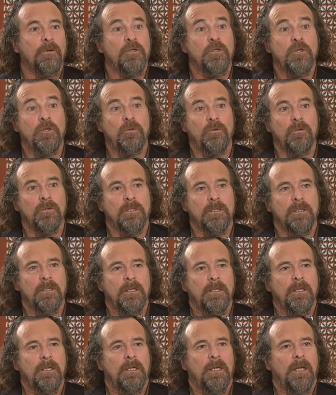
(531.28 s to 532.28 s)
shoot.
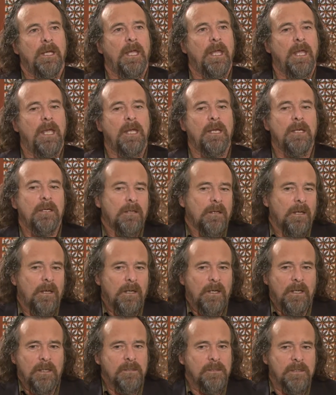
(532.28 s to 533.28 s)
And
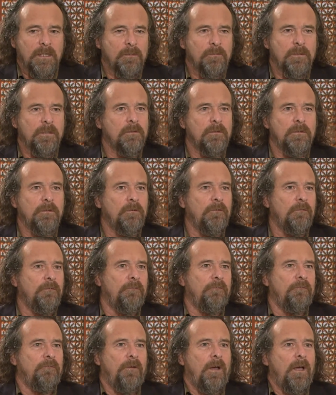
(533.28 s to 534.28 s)
I seemed to do
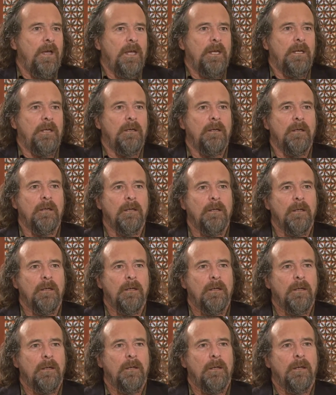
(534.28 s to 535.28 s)
fine.
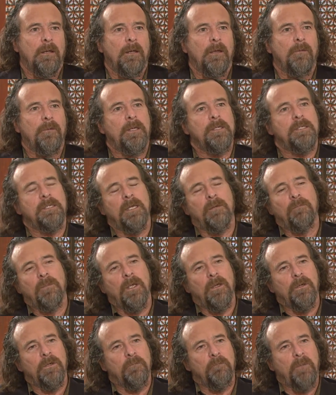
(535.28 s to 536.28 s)
They sent me
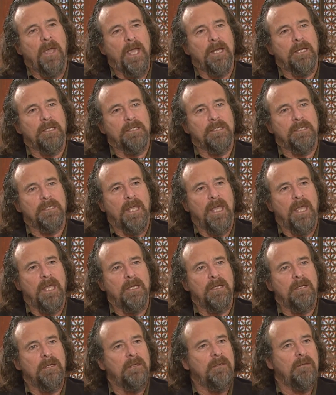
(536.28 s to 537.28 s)
on to
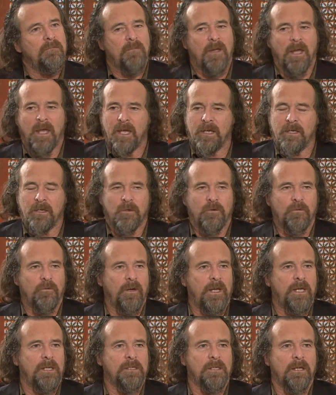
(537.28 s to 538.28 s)
Pakistan. I had a
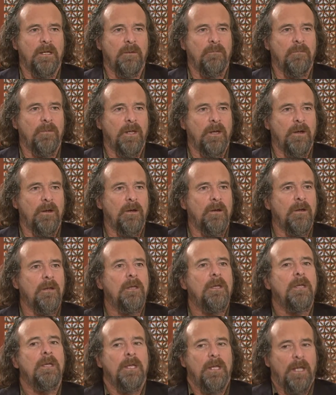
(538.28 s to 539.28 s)
great time there.
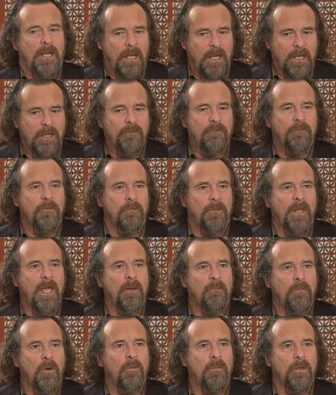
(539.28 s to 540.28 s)
And from
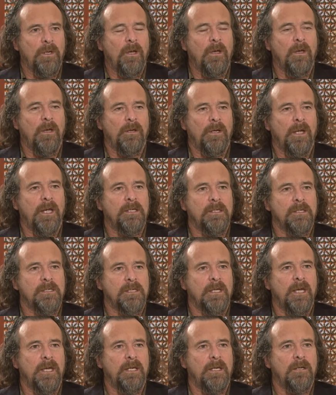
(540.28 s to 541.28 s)
that moment on, I
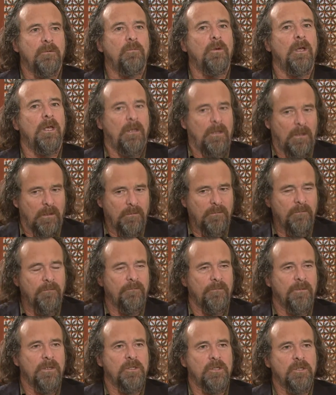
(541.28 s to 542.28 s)
decided, well,
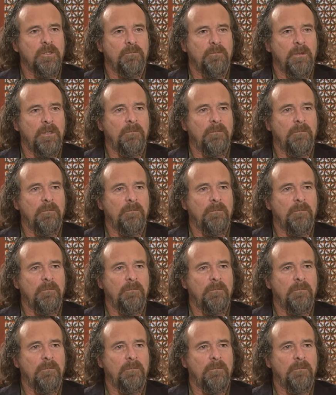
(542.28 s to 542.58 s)
this should be